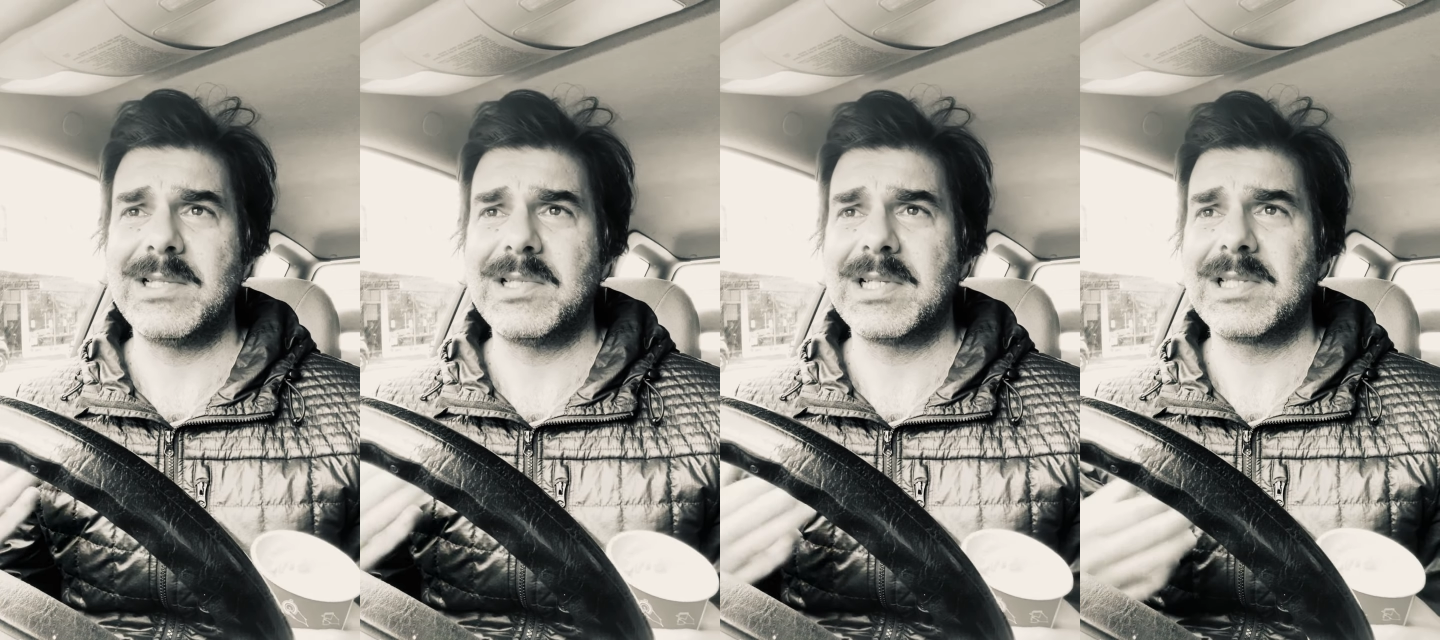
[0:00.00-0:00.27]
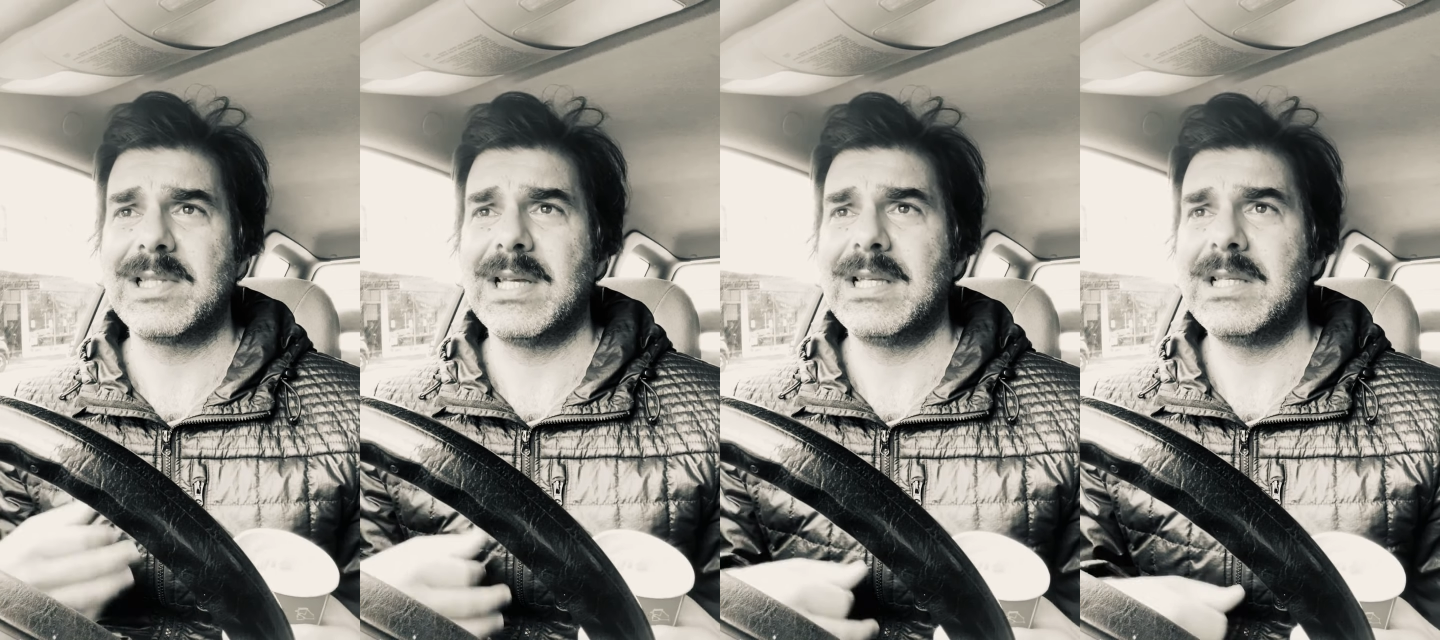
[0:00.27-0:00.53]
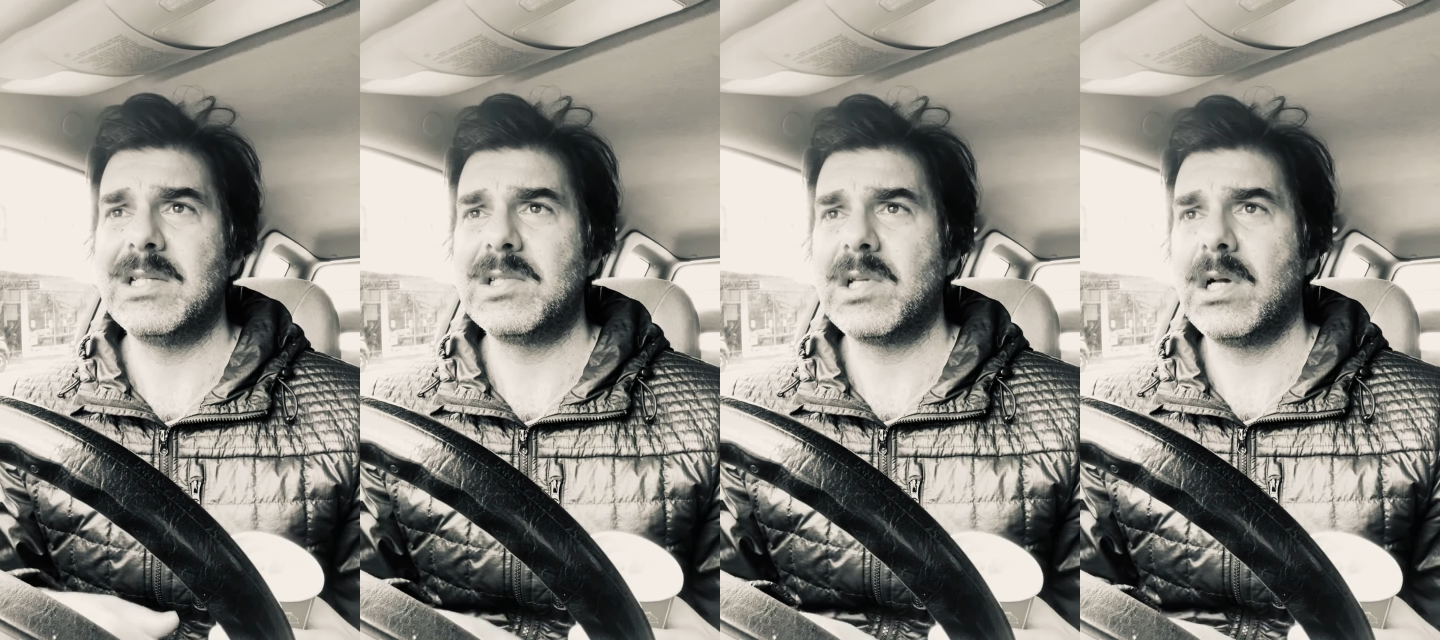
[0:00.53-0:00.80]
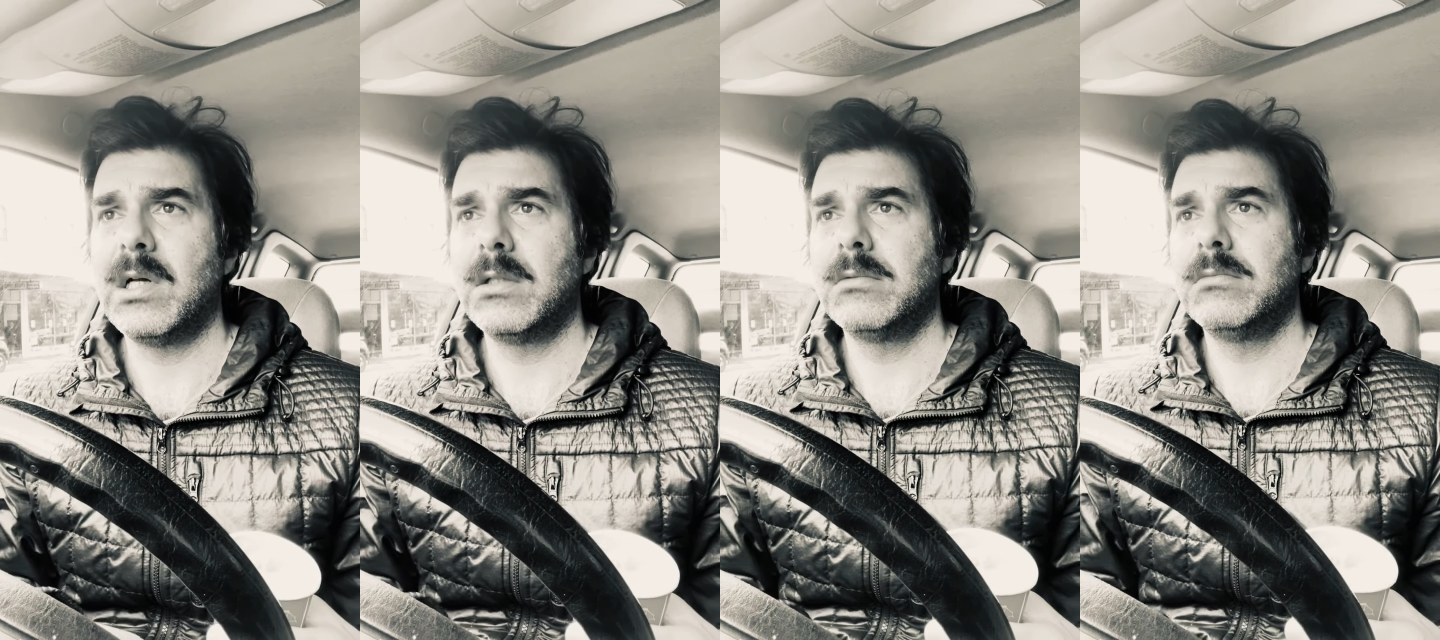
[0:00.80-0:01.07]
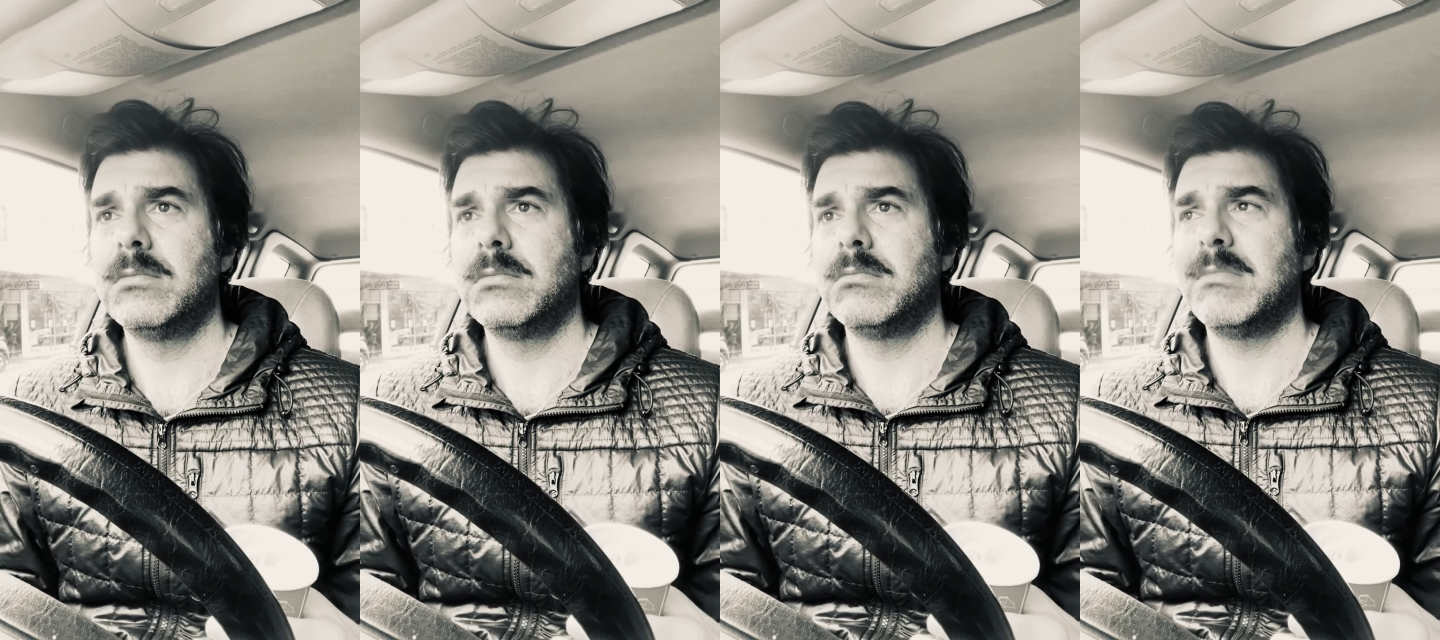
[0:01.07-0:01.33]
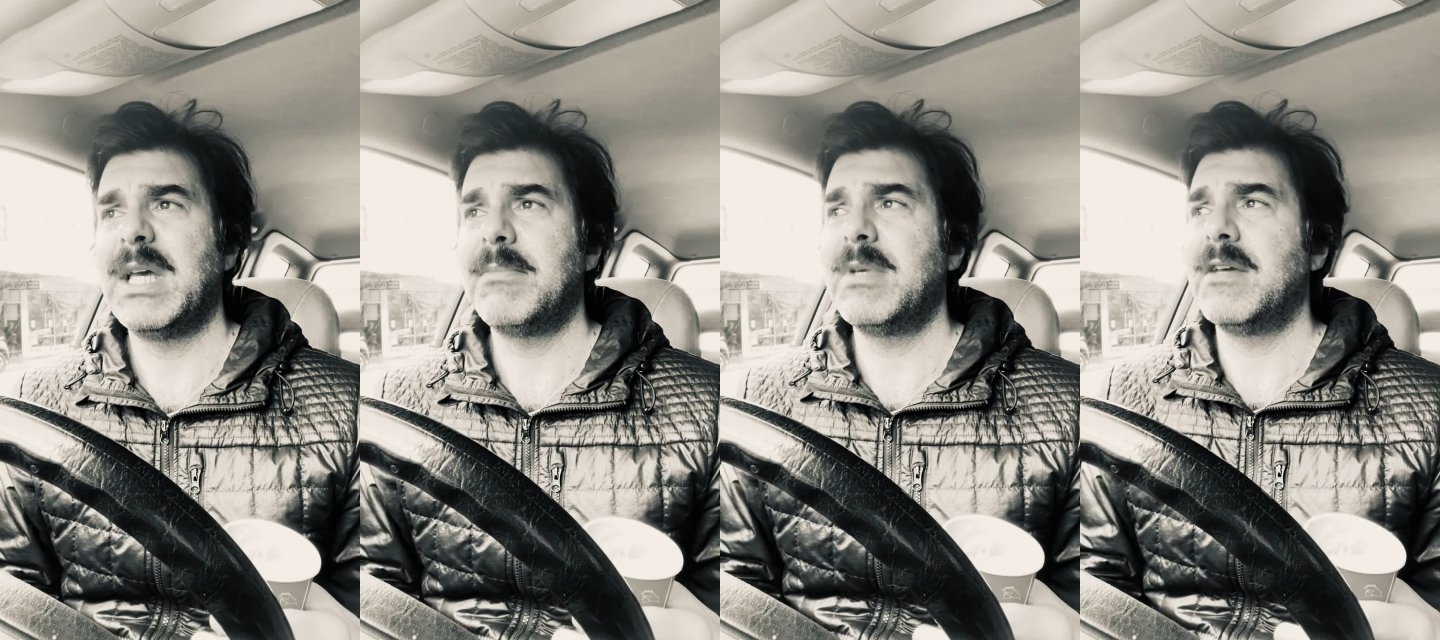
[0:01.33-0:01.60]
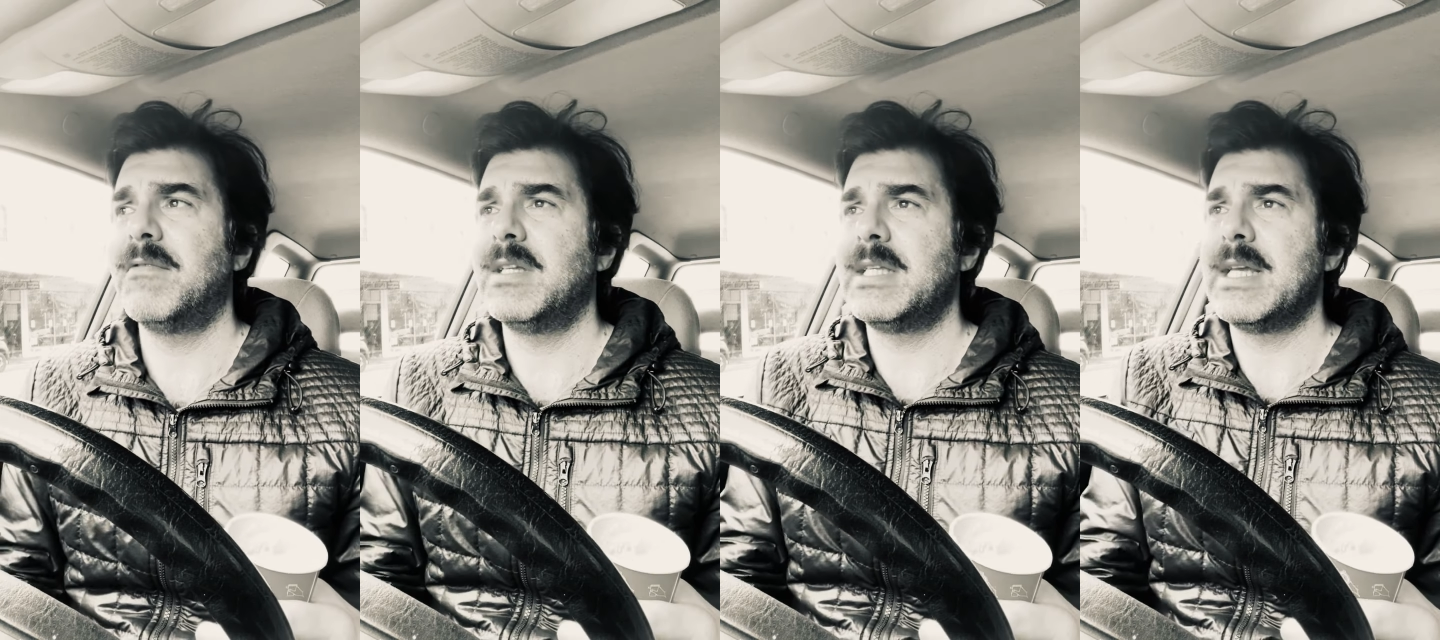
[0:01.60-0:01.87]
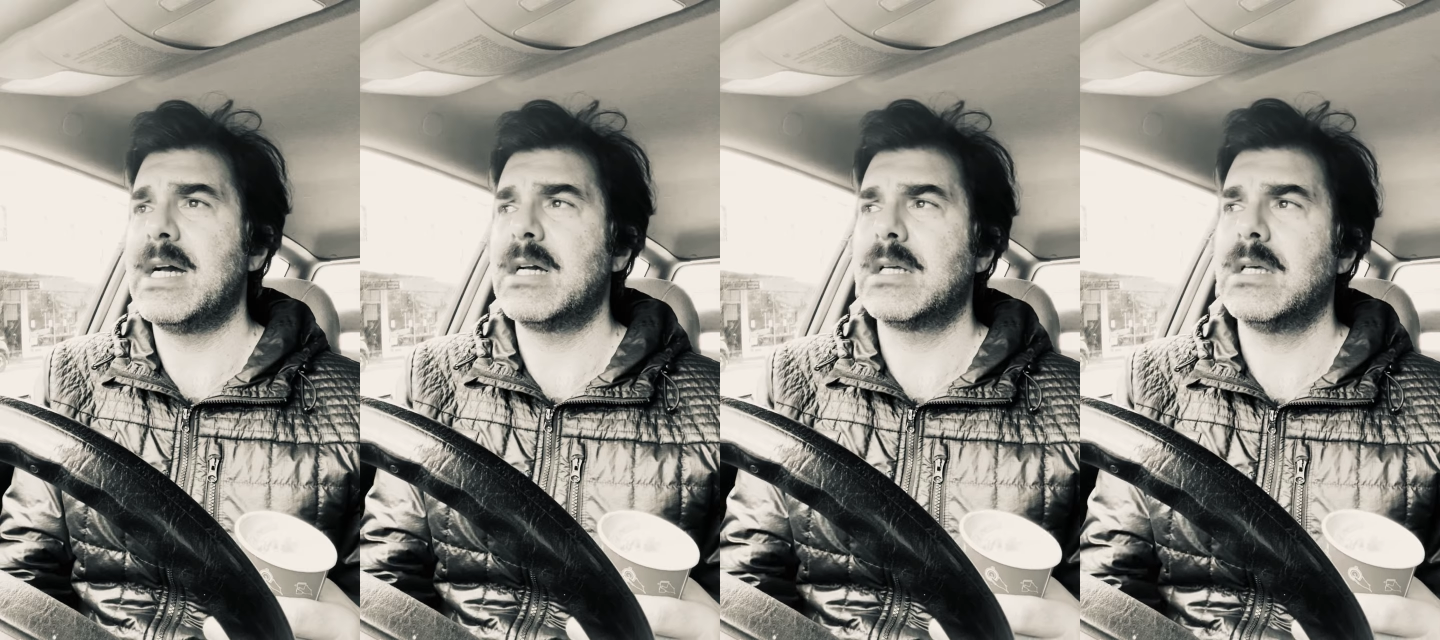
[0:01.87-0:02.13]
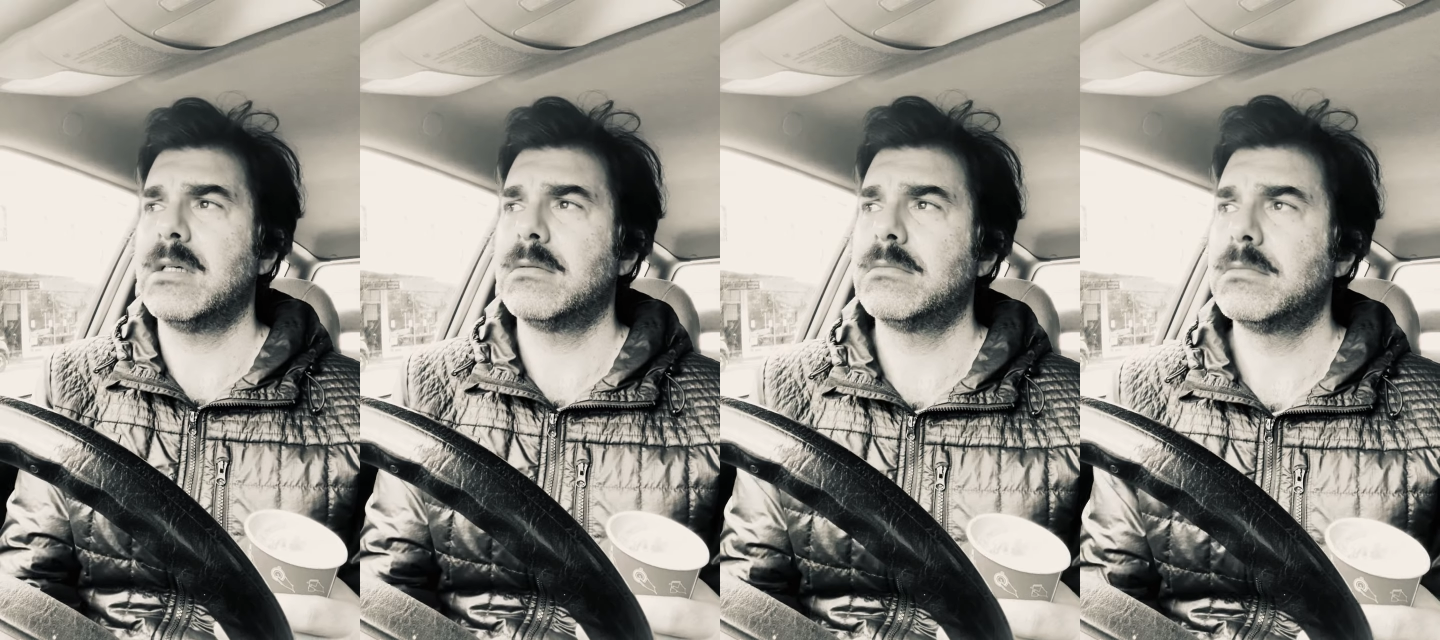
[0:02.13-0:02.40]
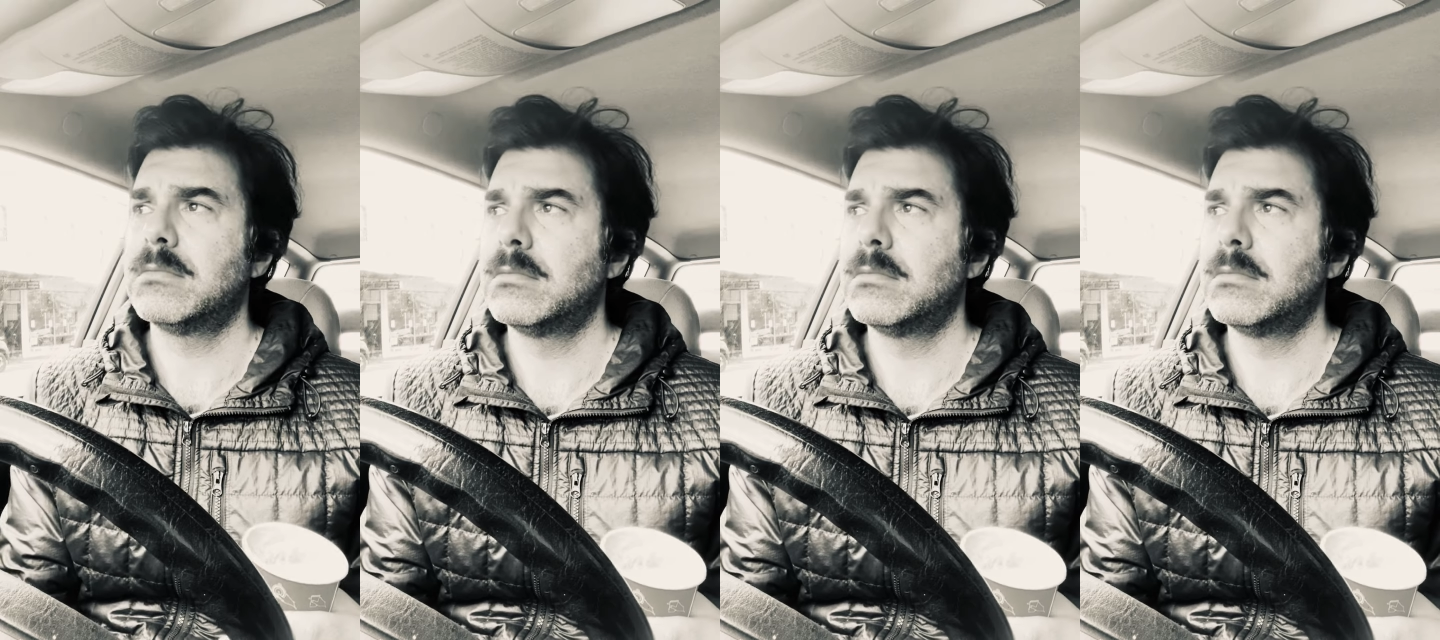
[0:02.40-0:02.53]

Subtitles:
16 years old, maybe even younger.